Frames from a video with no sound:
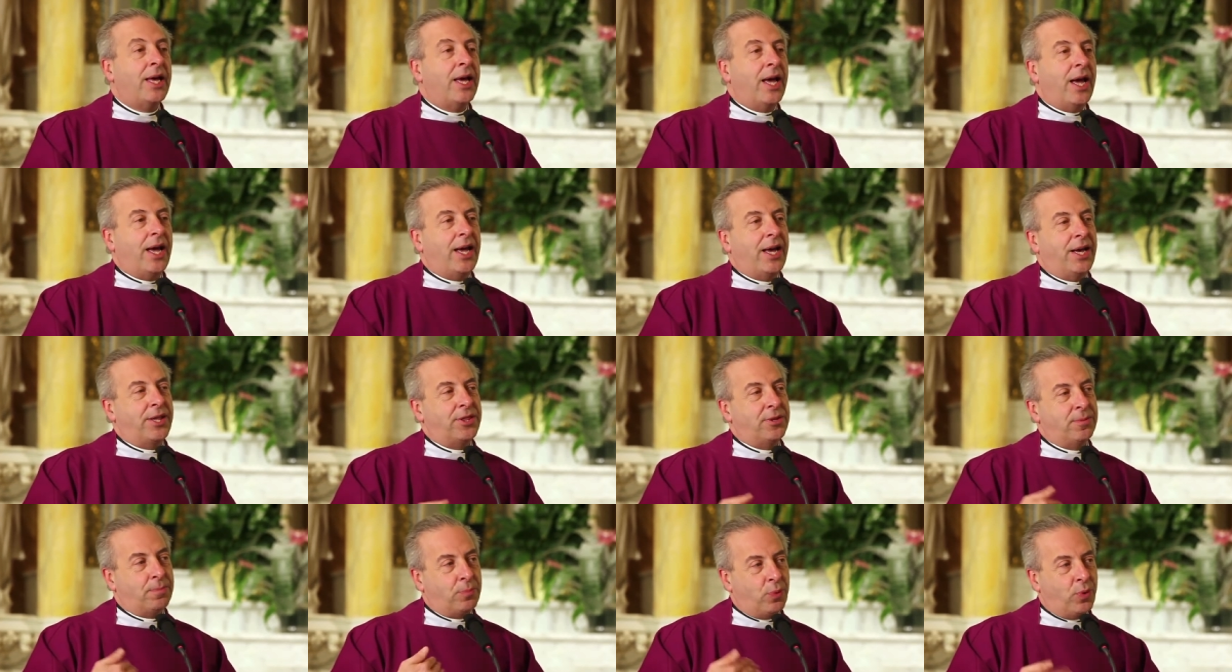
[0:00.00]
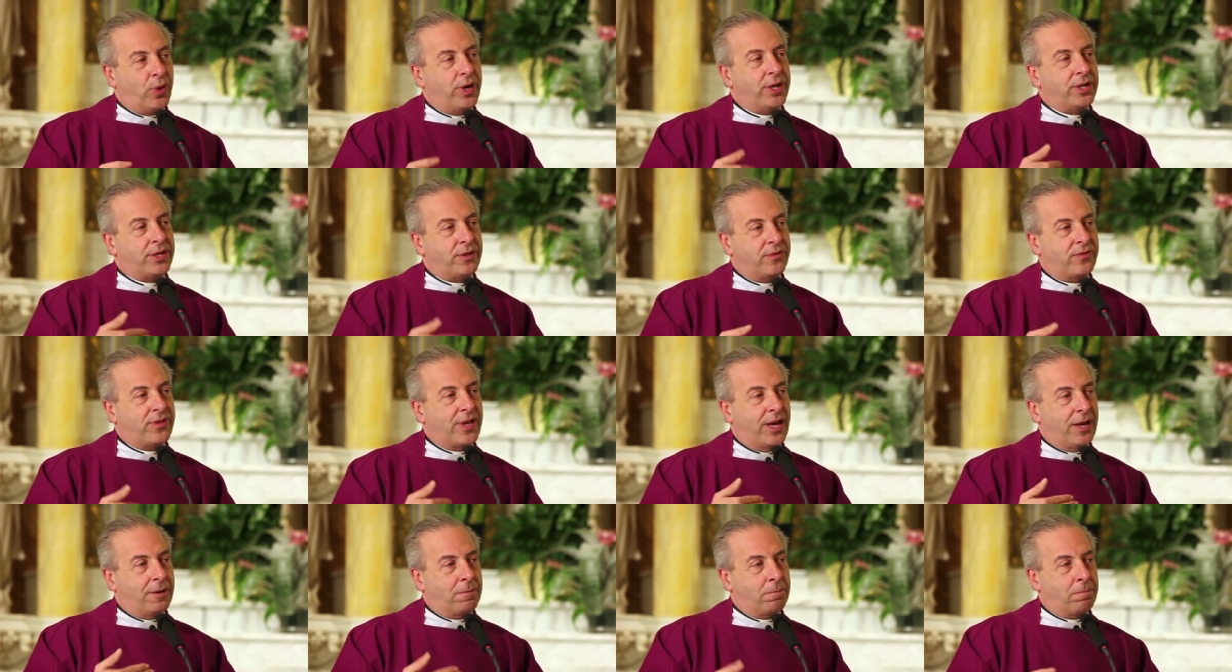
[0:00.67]
And the point of
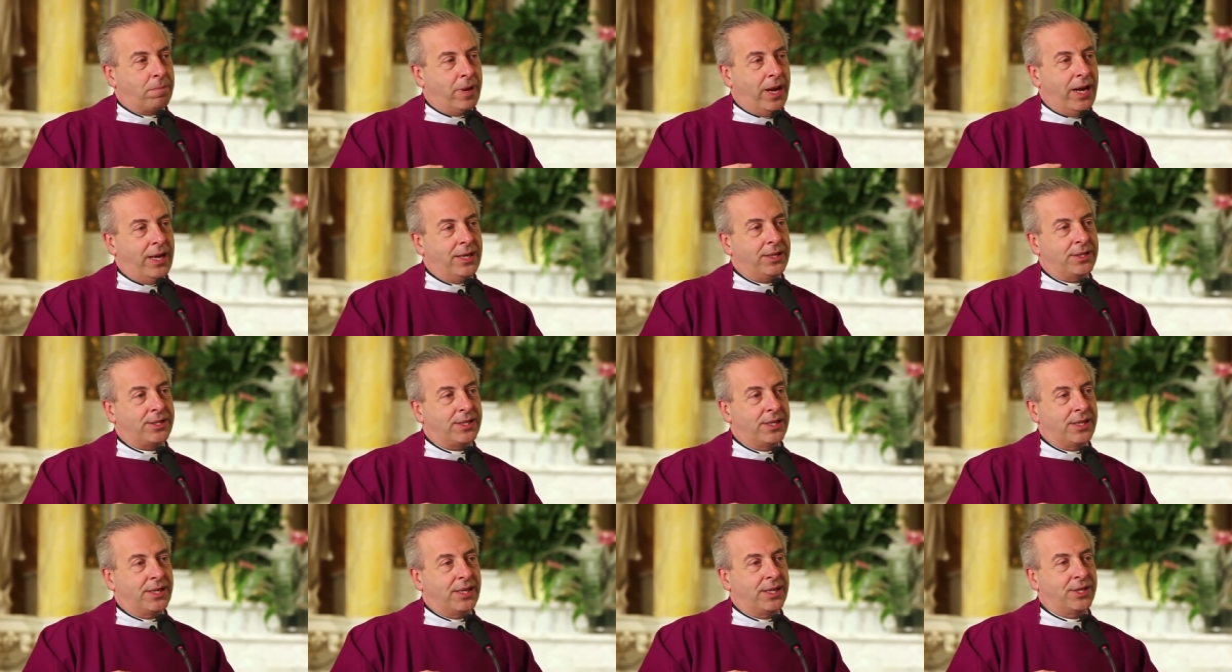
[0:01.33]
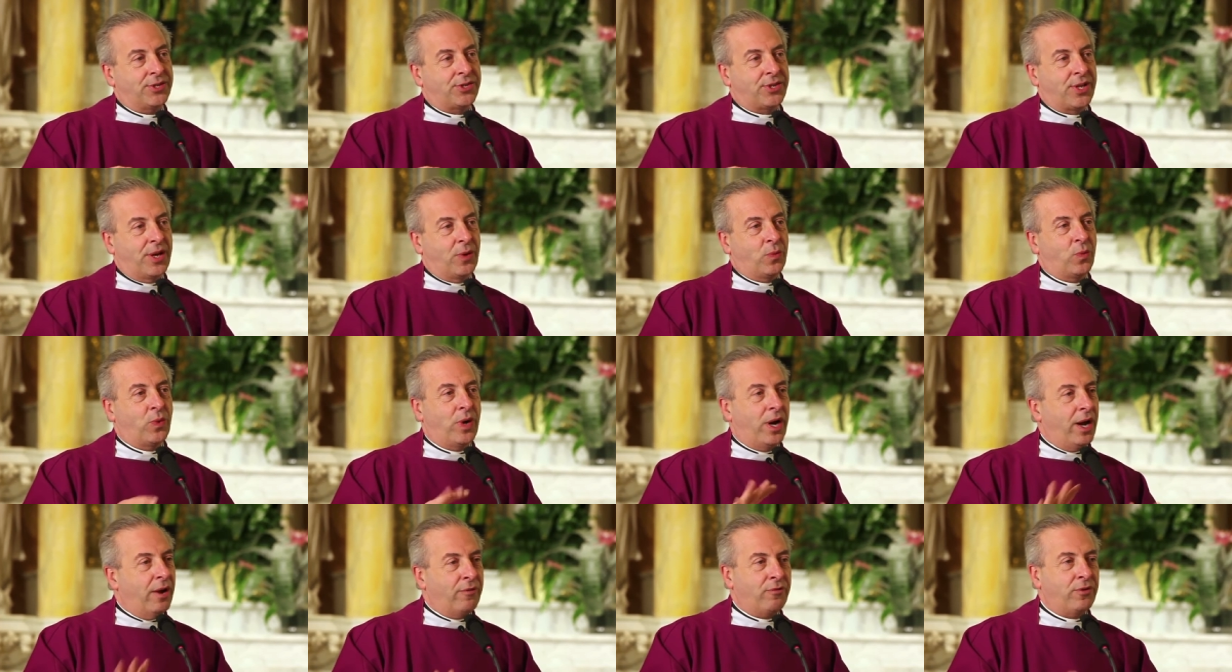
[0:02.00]
that painting is that
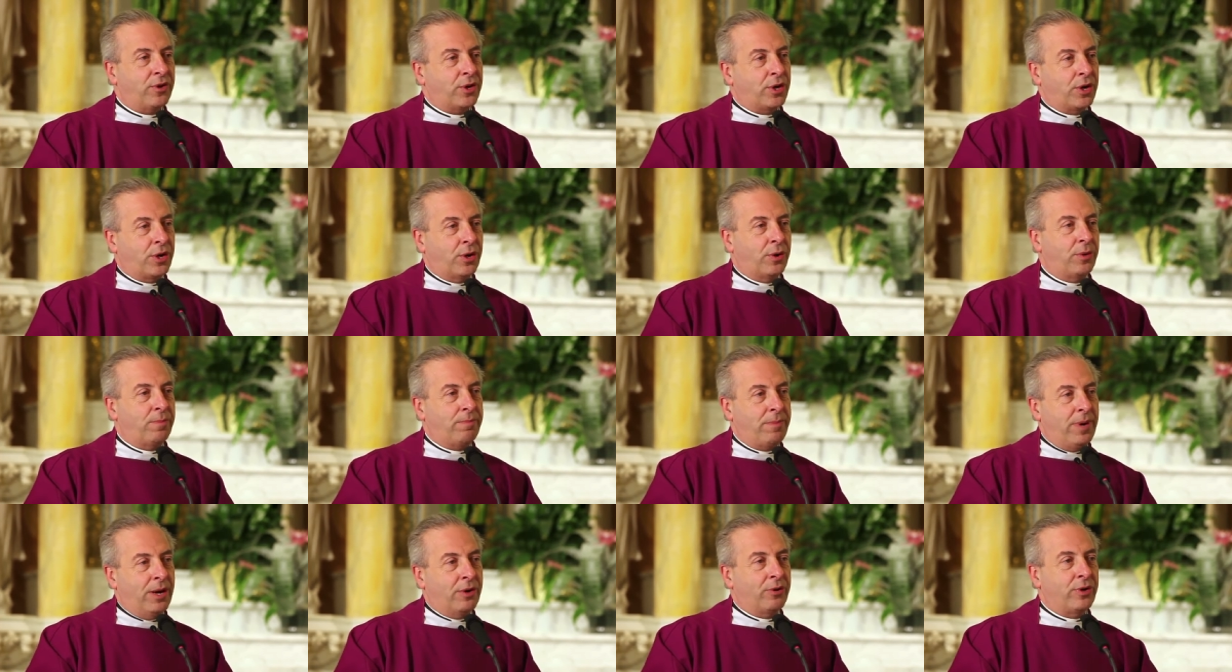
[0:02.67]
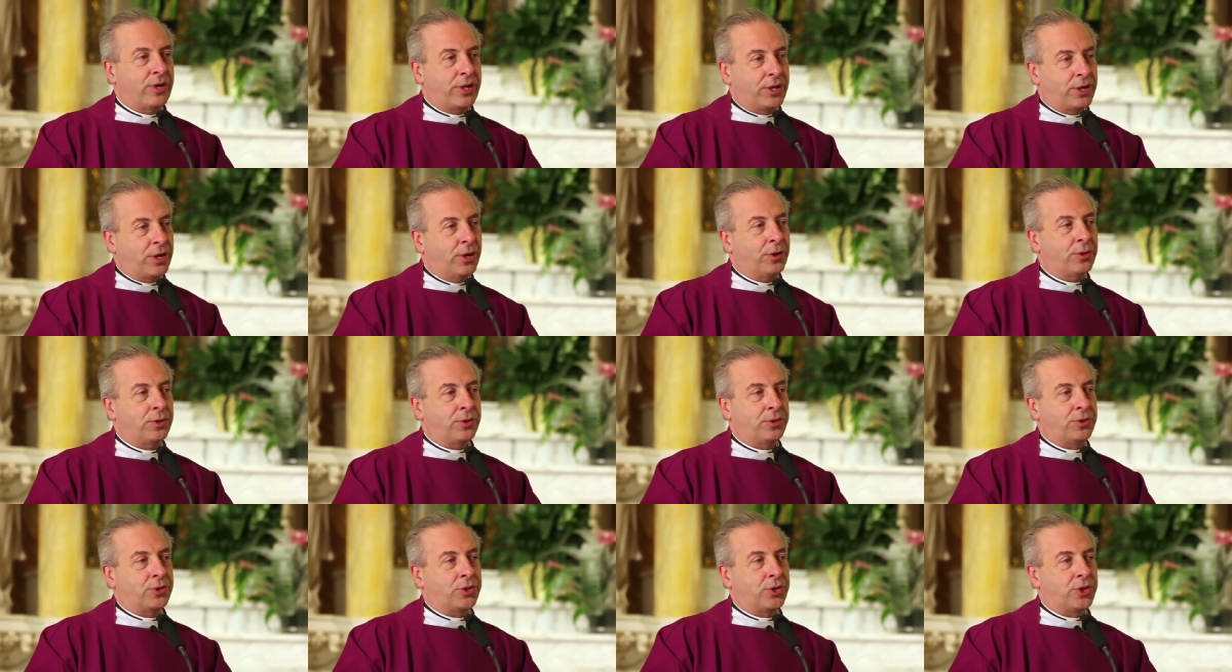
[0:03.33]
wherever Mary
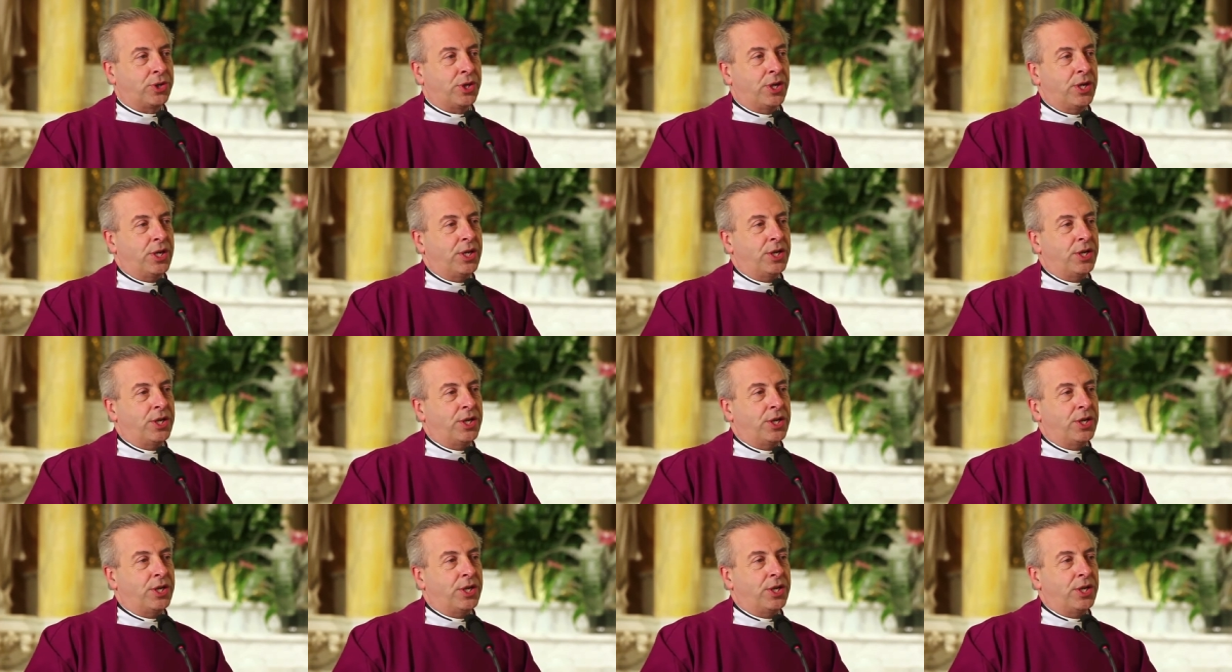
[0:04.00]
goes,